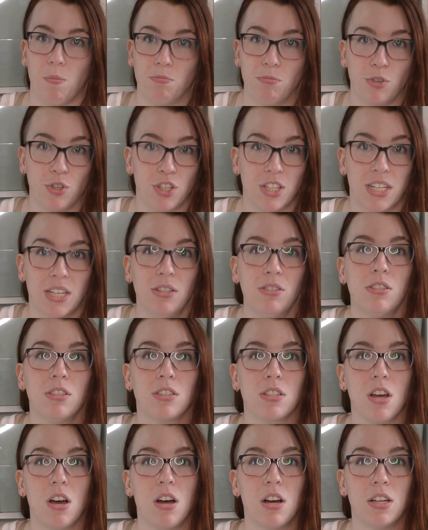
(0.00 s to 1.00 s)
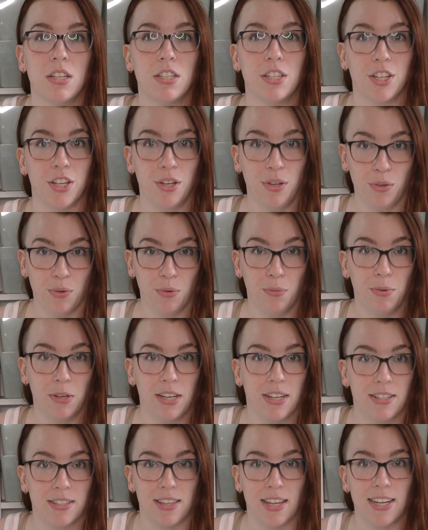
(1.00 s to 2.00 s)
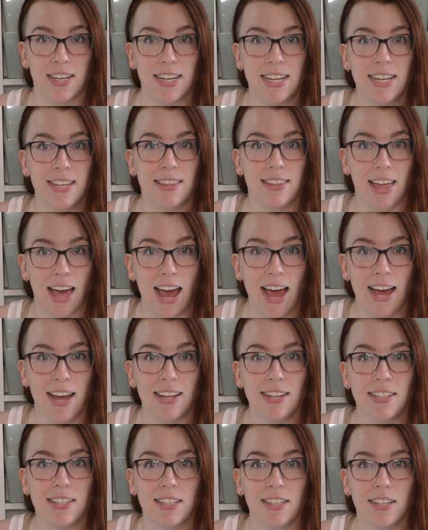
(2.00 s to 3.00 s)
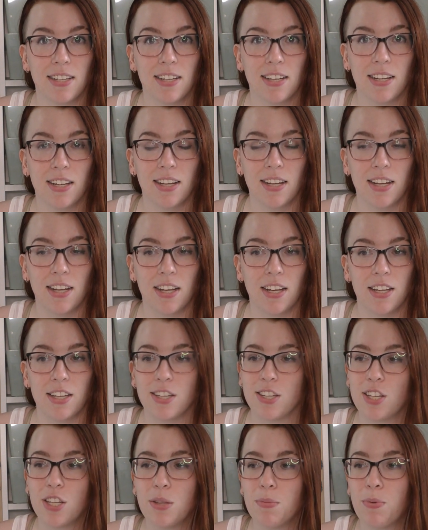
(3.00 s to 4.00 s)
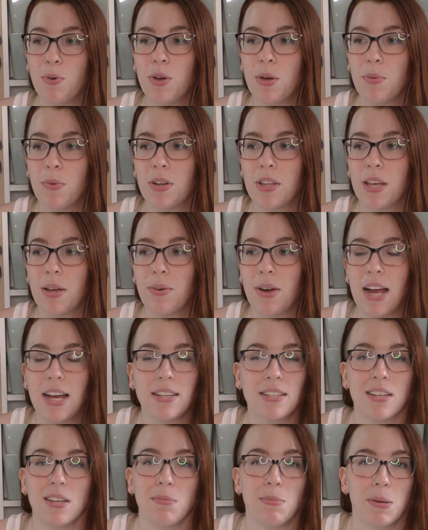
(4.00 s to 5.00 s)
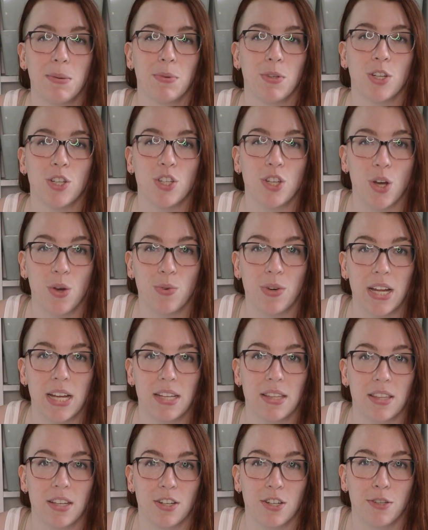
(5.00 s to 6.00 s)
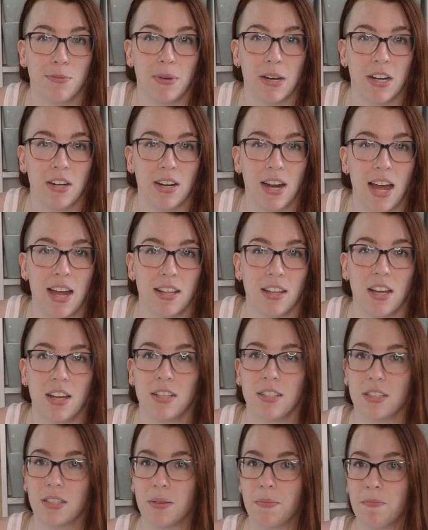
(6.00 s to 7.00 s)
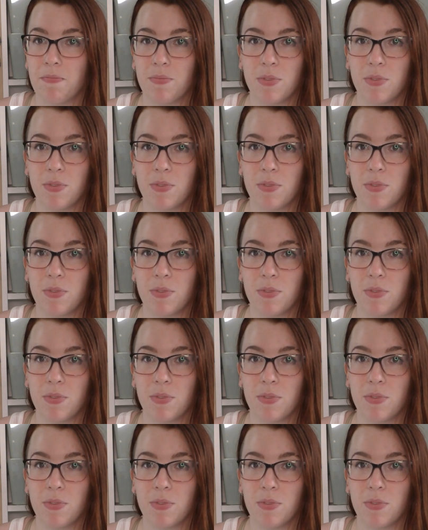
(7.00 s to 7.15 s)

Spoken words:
Your silk's gone too, because they need that, to the point where they were asking people to donate their spare nylons.